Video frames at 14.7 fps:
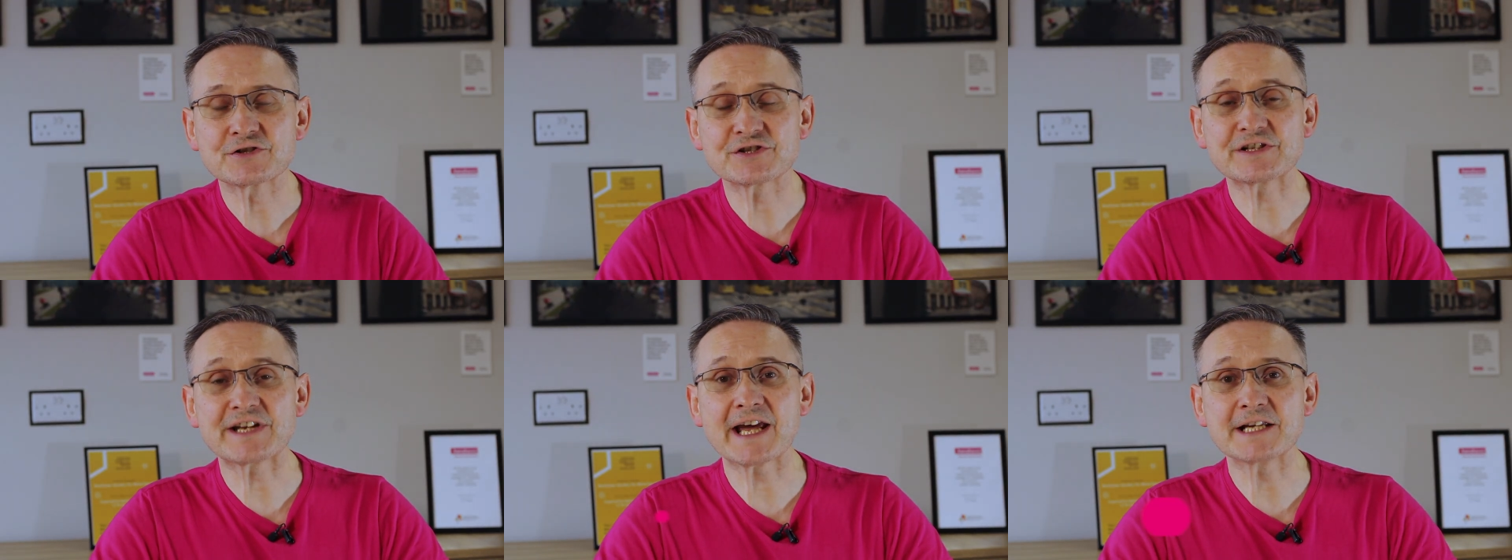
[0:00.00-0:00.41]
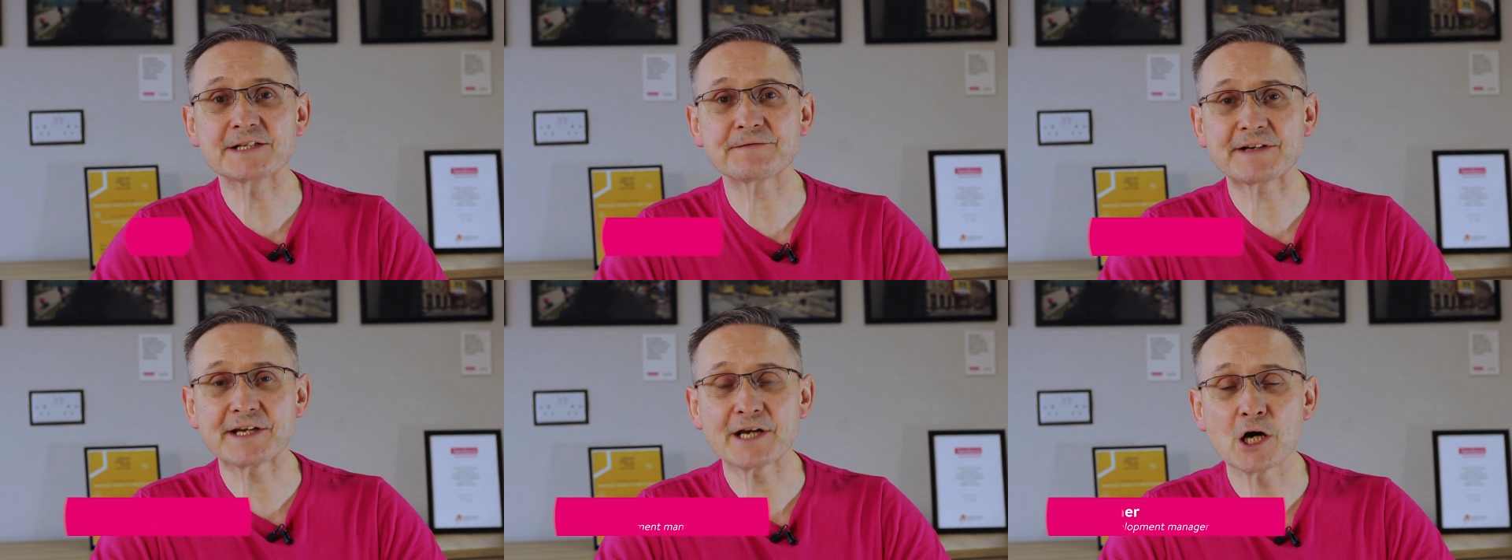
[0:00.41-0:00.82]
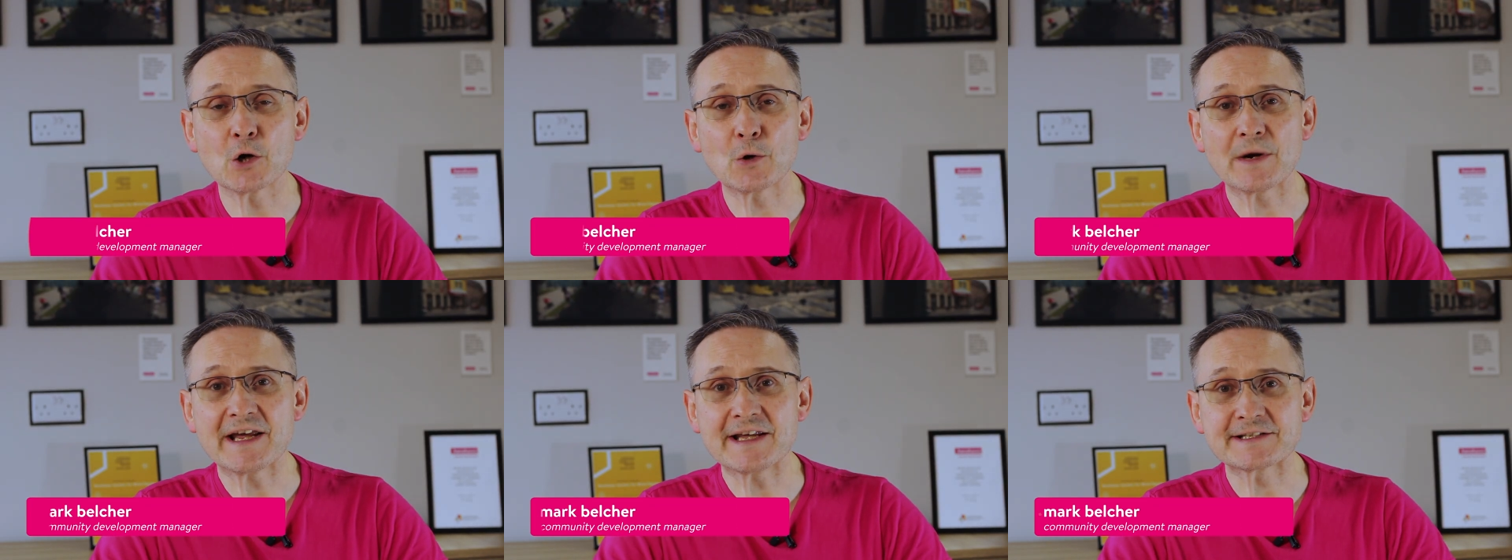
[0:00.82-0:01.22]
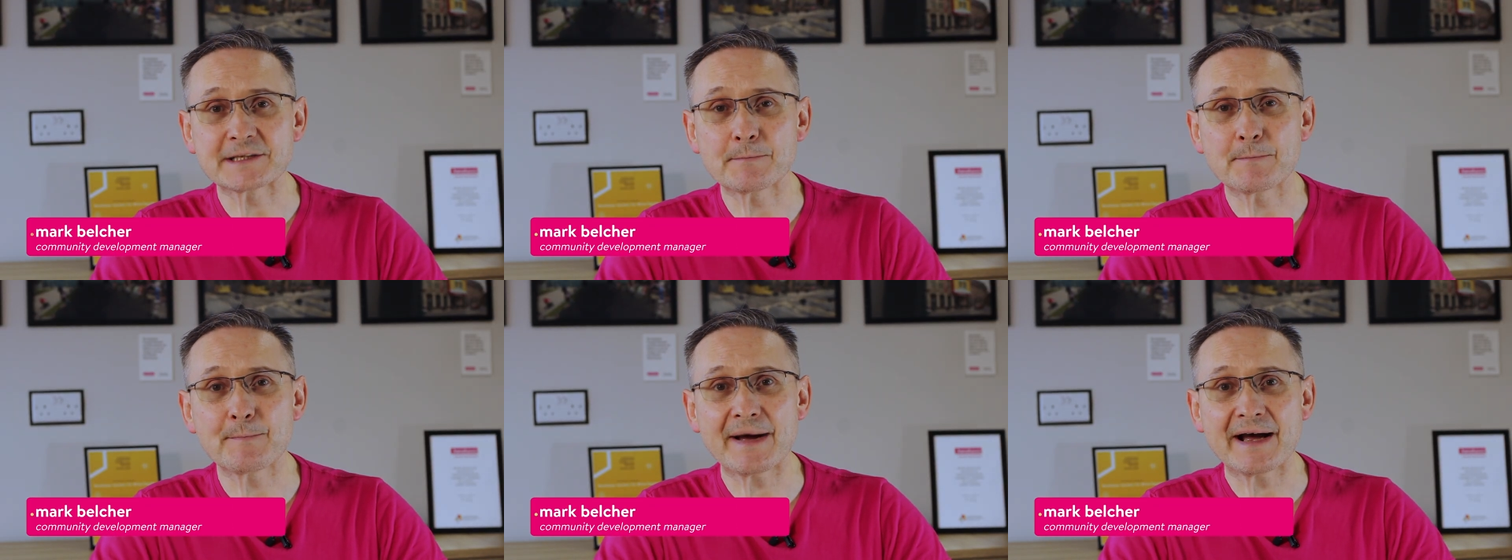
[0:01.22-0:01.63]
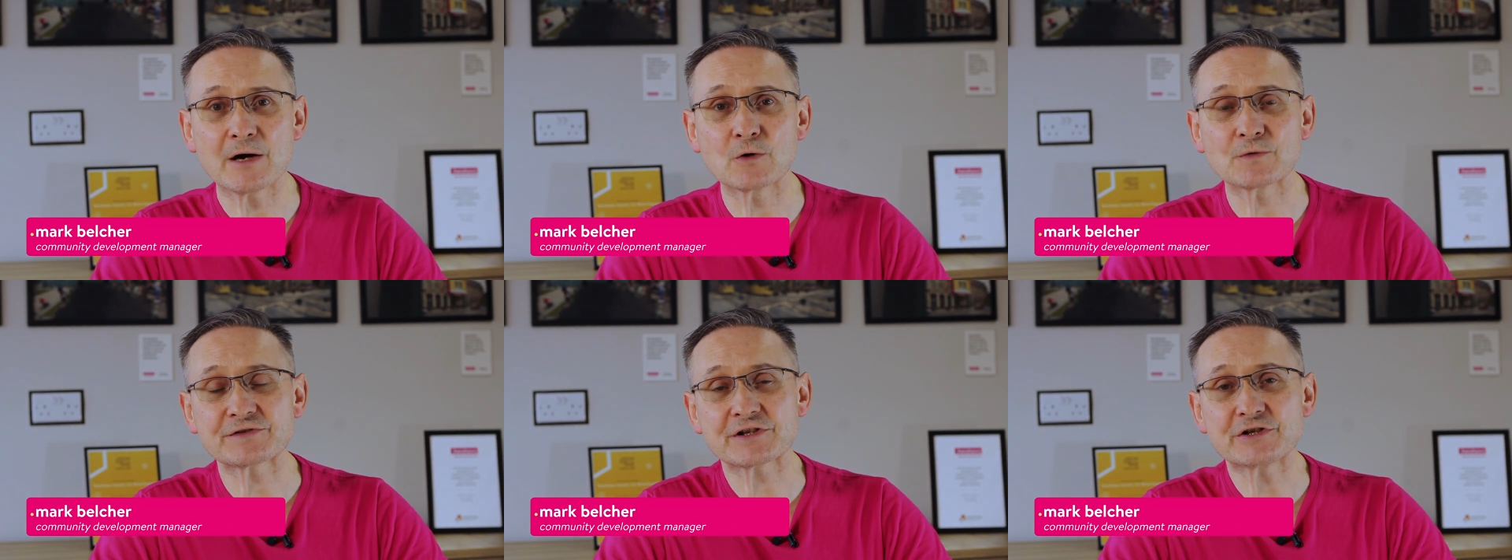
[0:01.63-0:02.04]
Today's video is
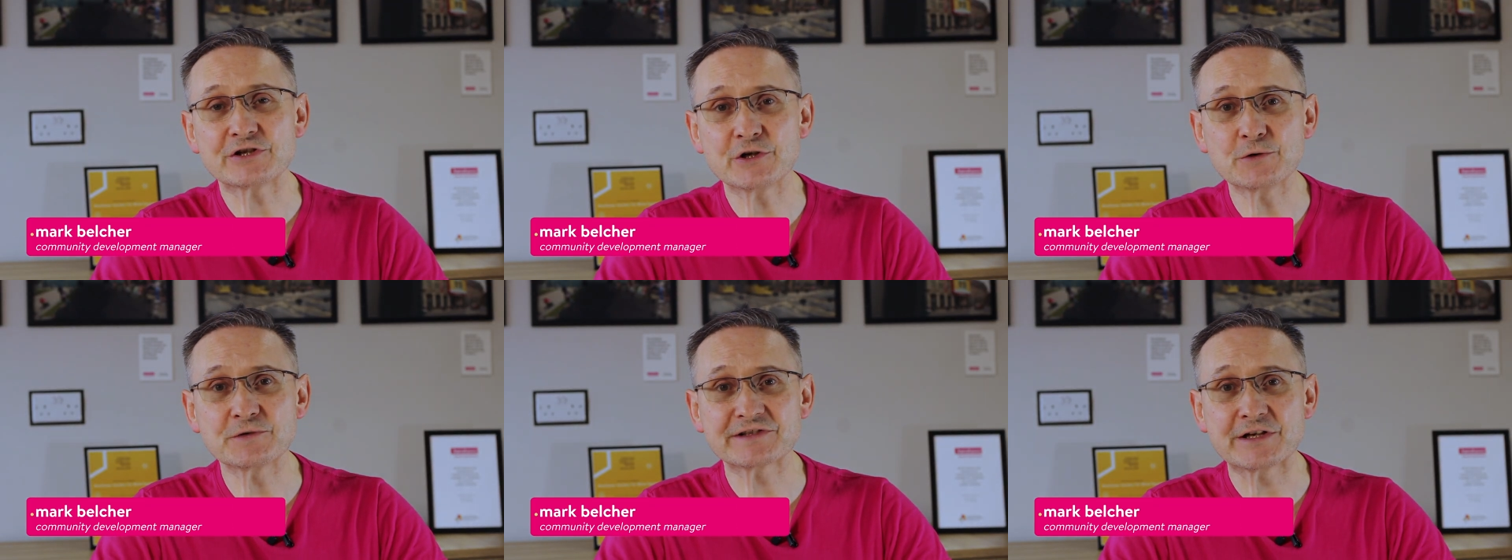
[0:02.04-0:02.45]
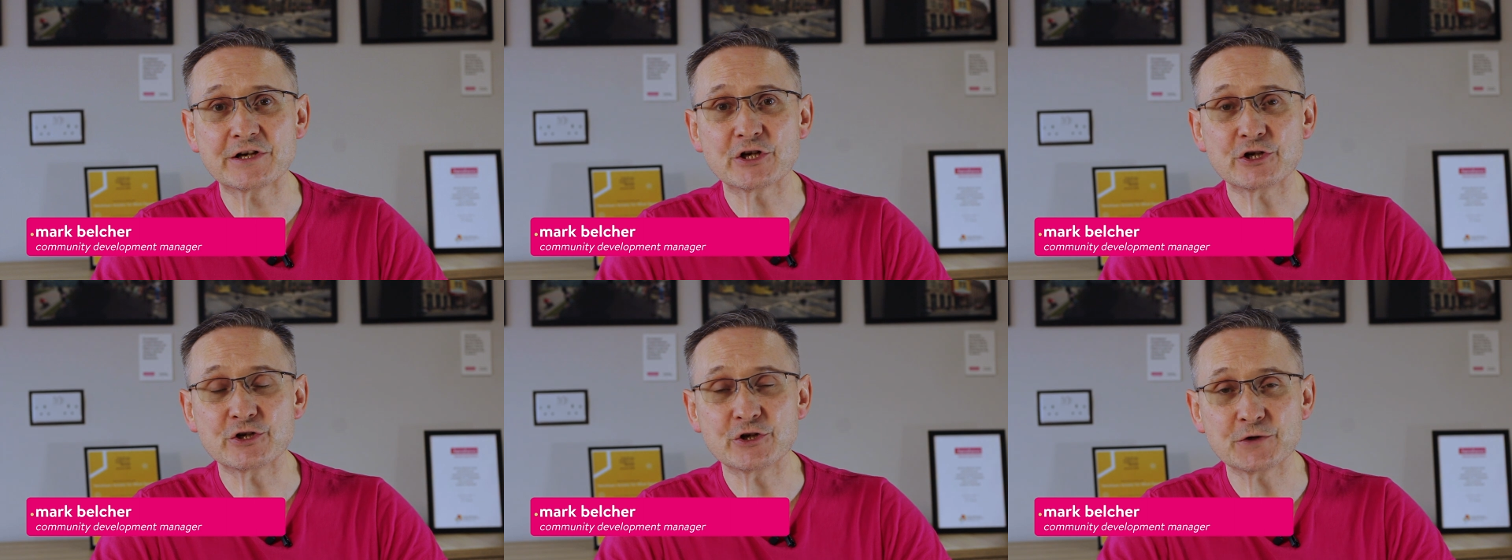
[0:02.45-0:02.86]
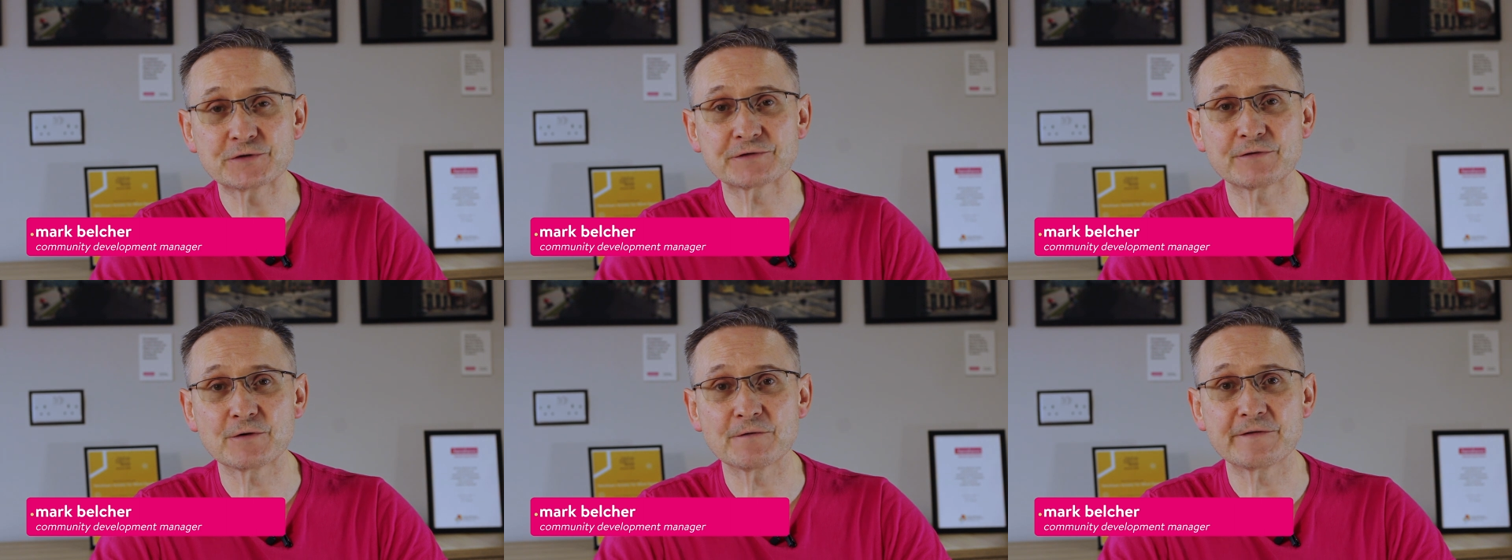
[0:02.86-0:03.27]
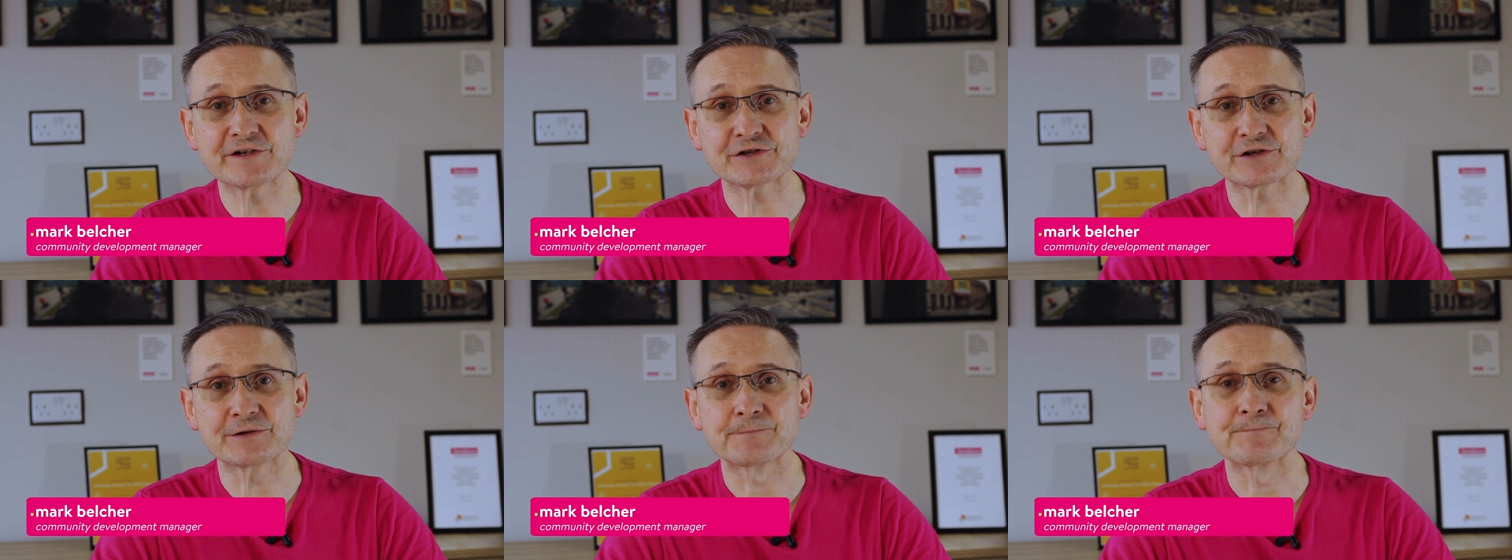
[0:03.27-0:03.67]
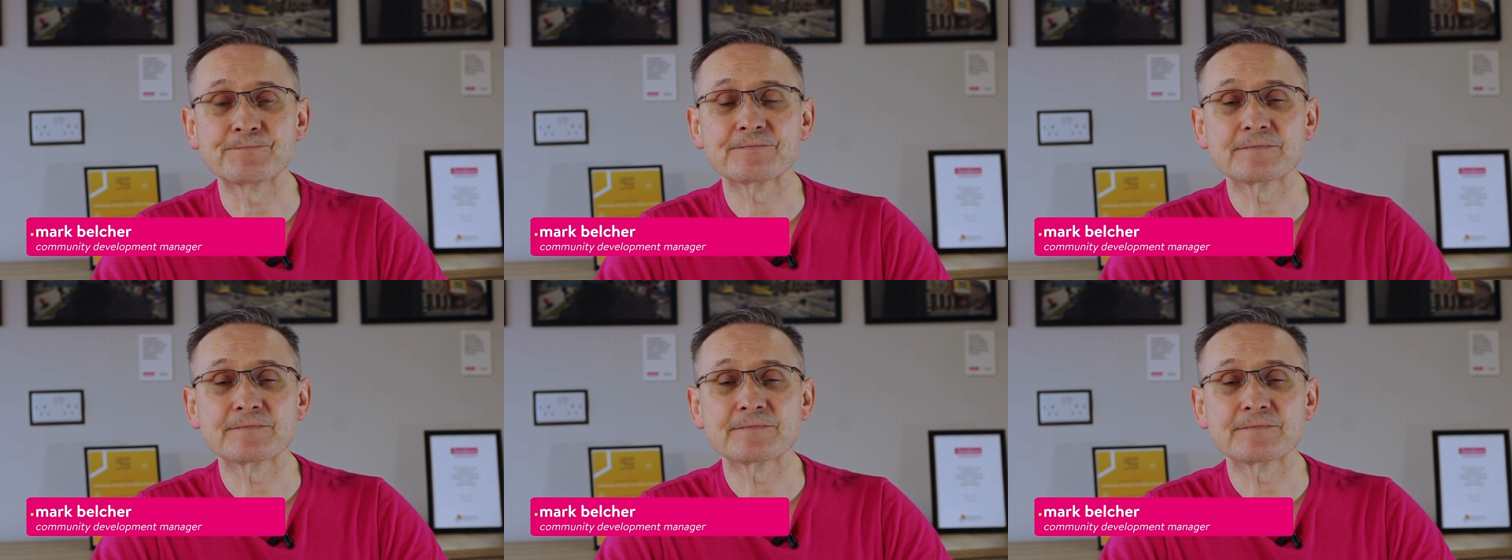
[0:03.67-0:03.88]
about using useful vision.